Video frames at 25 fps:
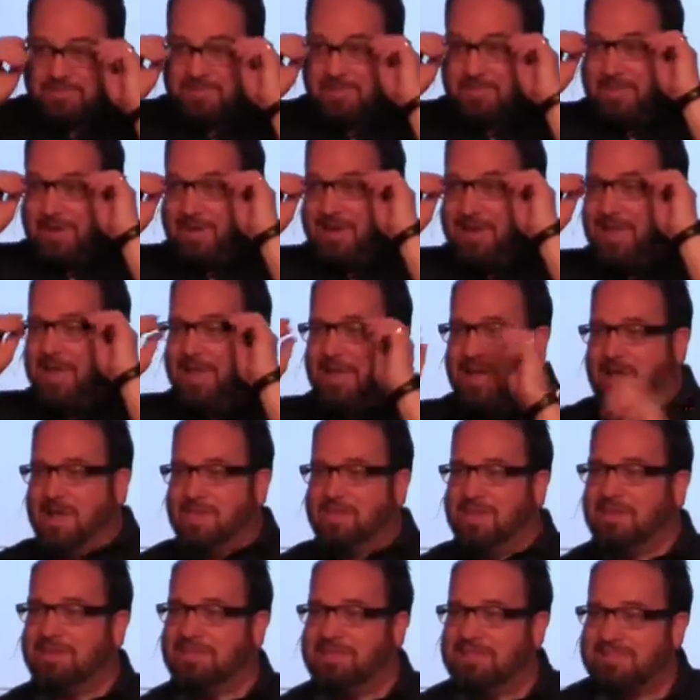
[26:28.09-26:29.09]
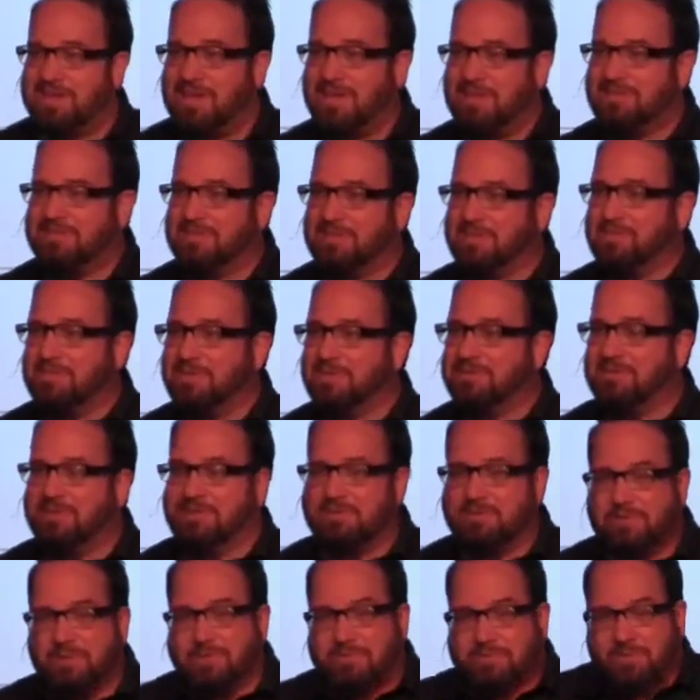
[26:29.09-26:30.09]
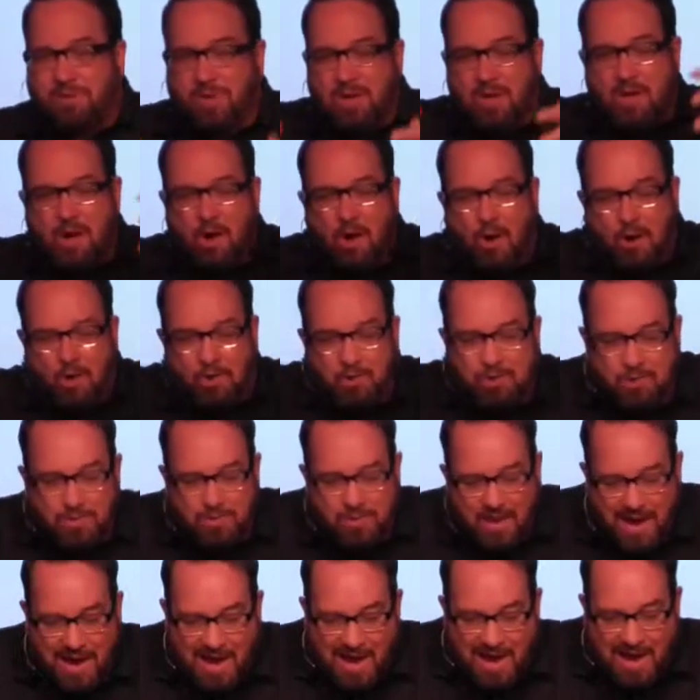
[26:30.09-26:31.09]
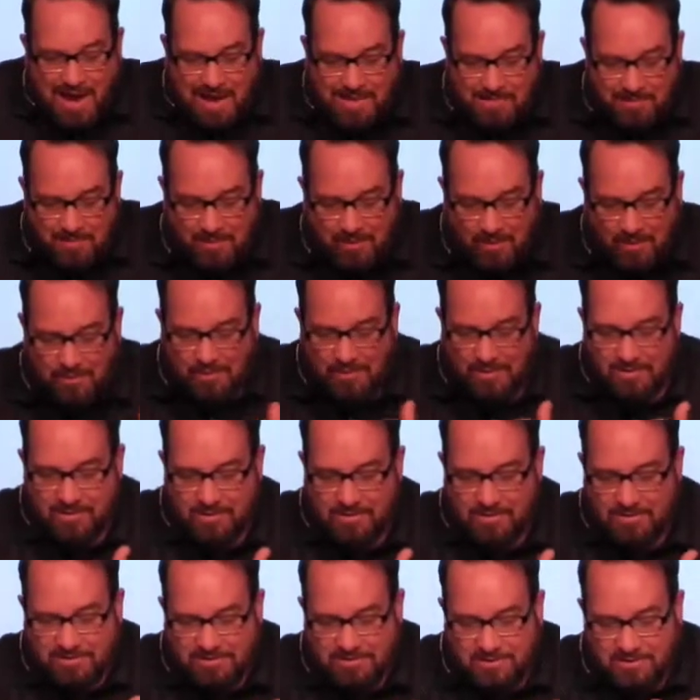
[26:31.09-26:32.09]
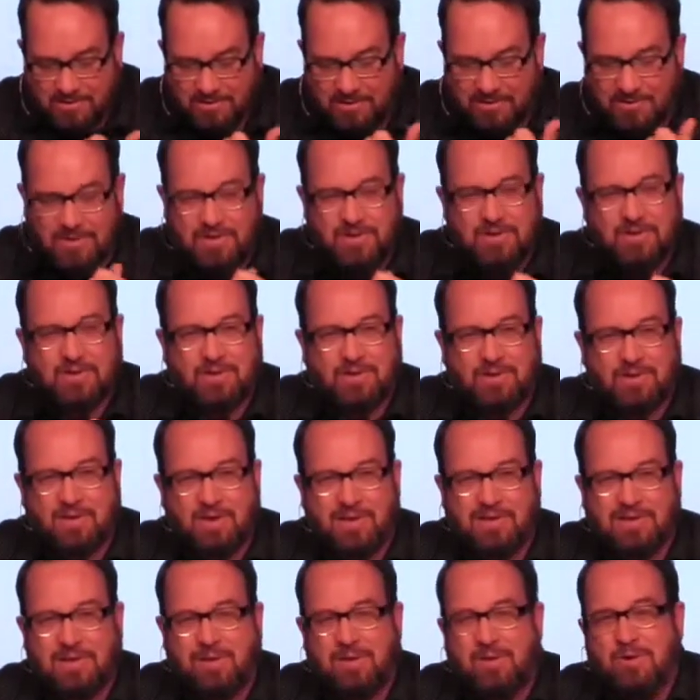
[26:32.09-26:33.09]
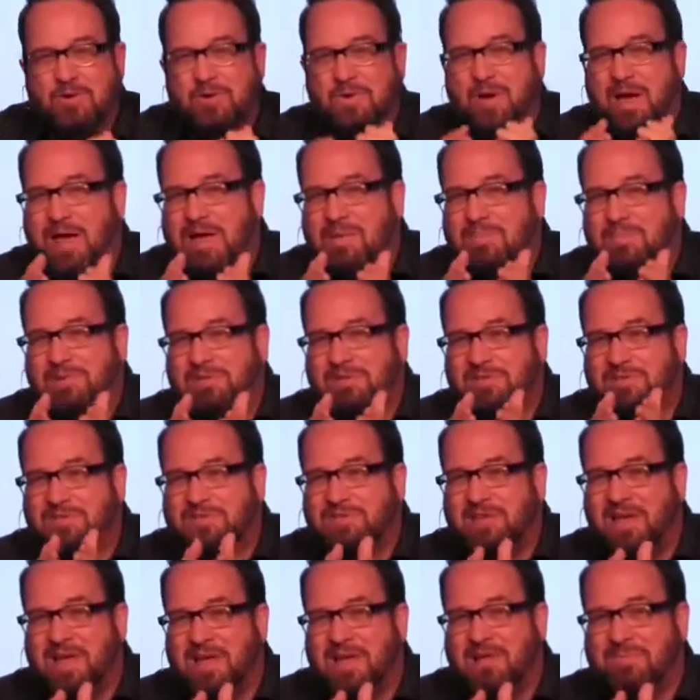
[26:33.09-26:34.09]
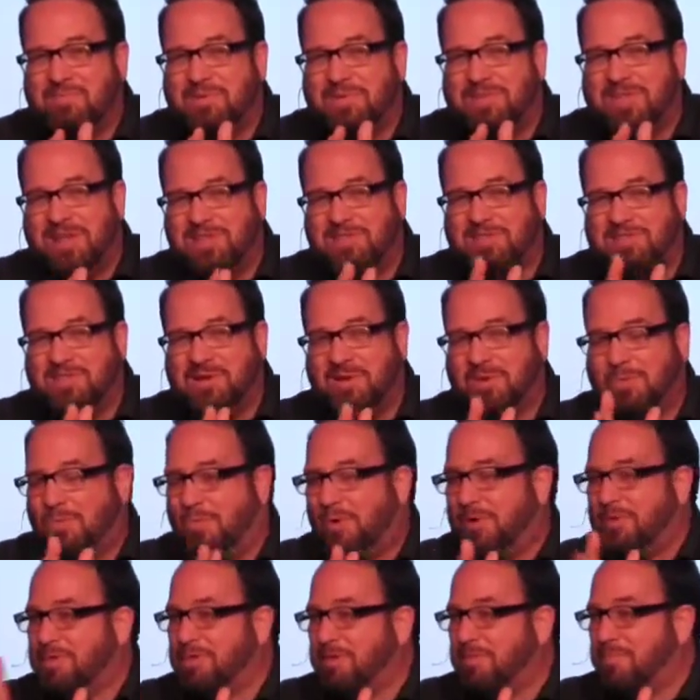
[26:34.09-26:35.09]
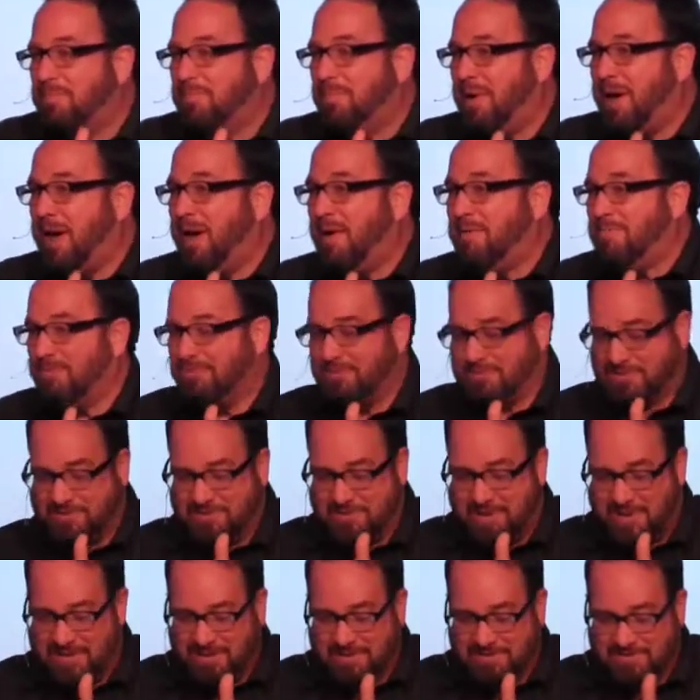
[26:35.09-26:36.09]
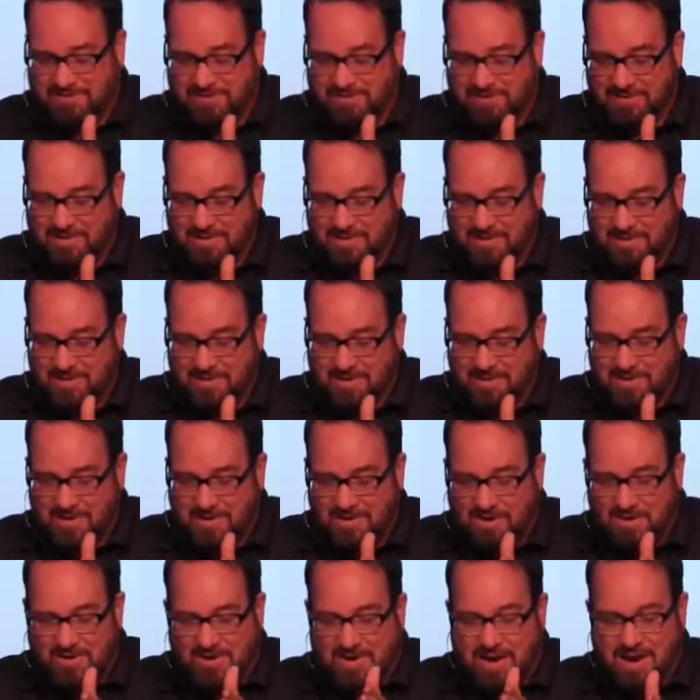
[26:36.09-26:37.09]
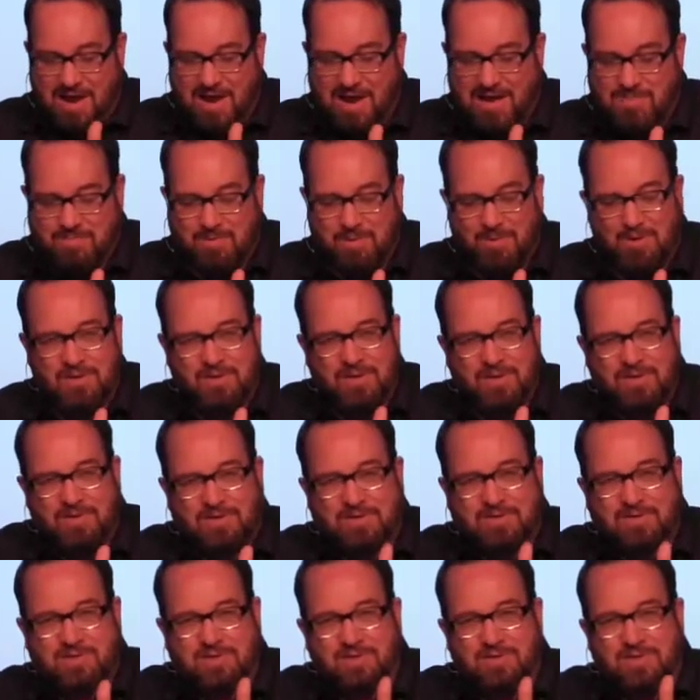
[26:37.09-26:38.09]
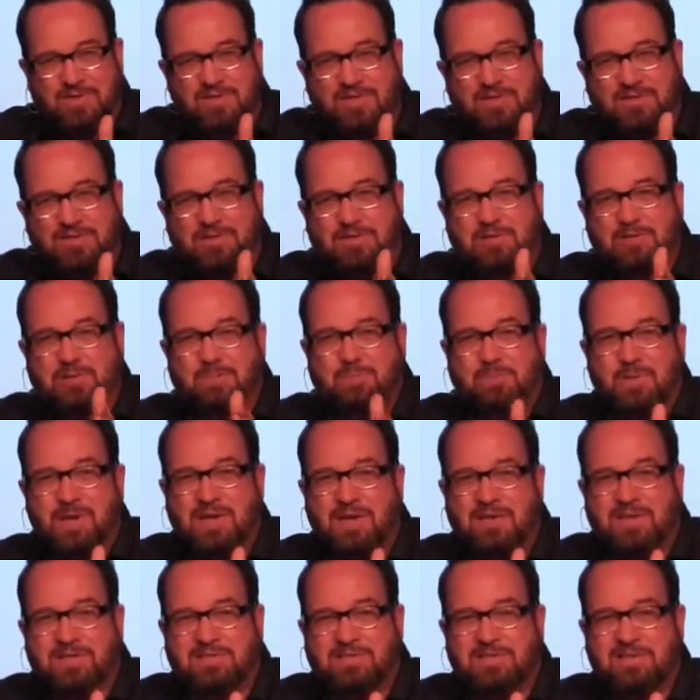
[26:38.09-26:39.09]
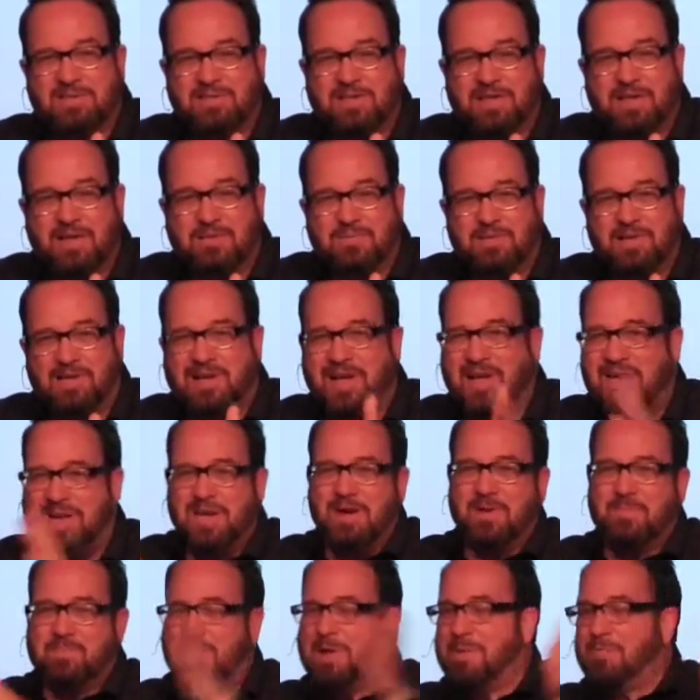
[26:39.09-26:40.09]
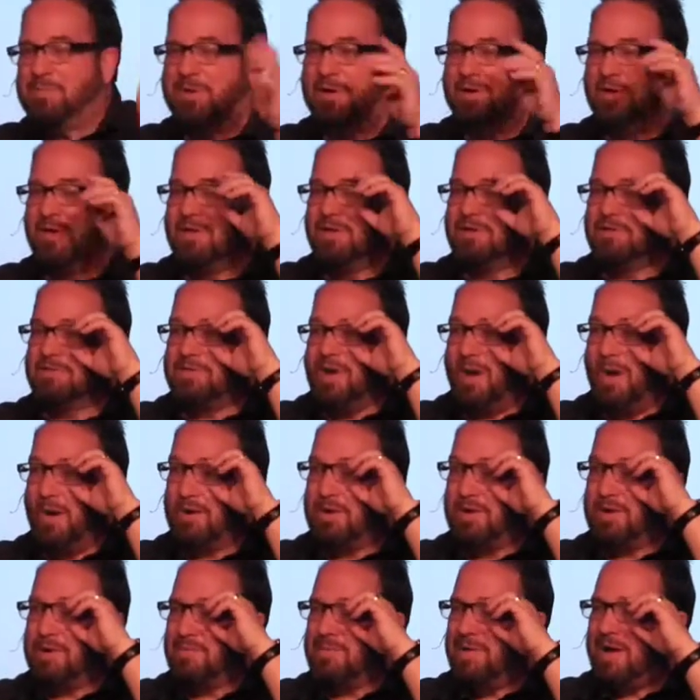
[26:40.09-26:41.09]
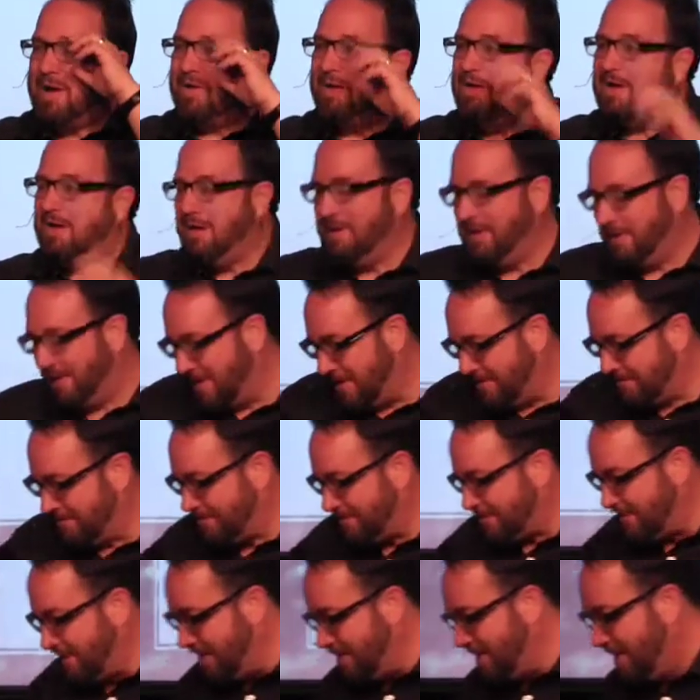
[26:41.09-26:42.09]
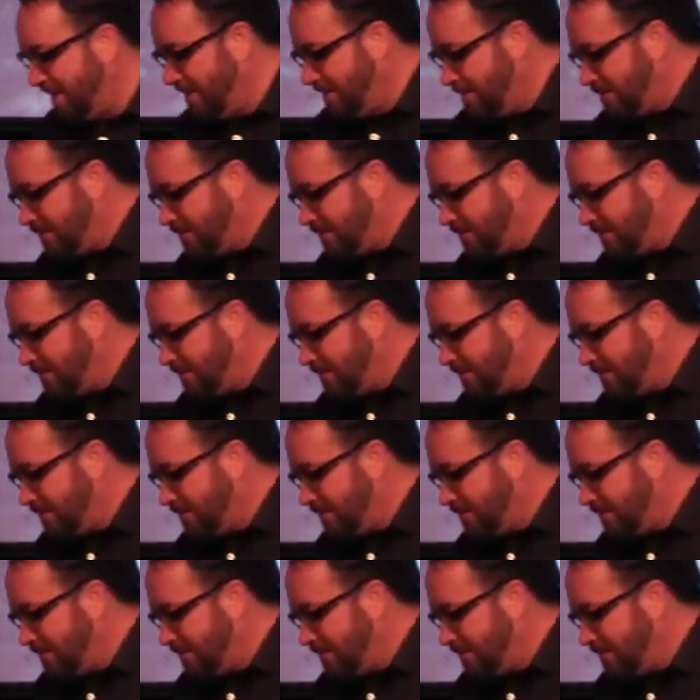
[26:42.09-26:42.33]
with somebody and they say something that's not scriptural? Are you able to correct them? Are you able to say, but that's not what the Bible says? Are you able to speak to them? Like I hear people talking about healing. I've seen